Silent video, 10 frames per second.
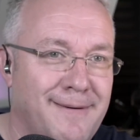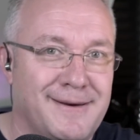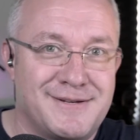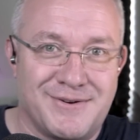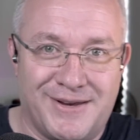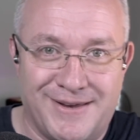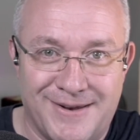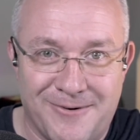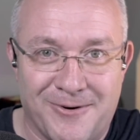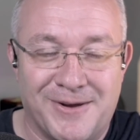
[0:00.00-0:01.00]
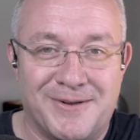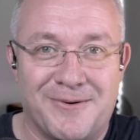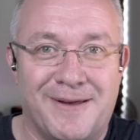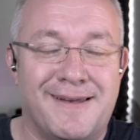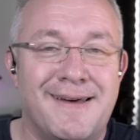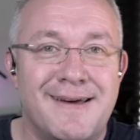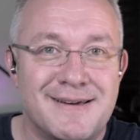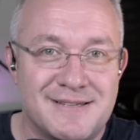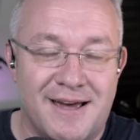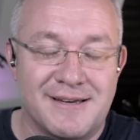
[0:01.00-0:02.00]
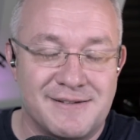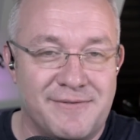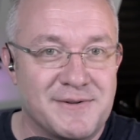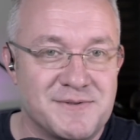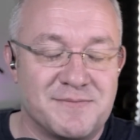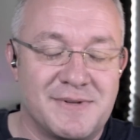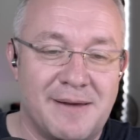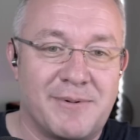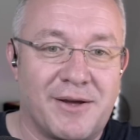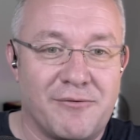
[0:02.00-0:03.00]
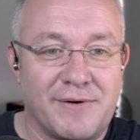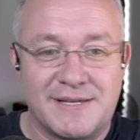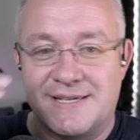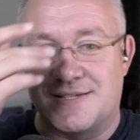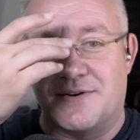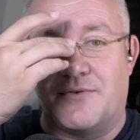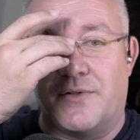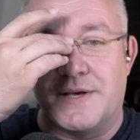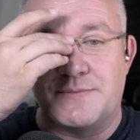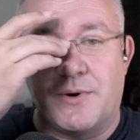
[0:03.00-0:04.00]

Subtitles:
make sure you know what you're doing, because I actually found some deeply conflicting stuff on this.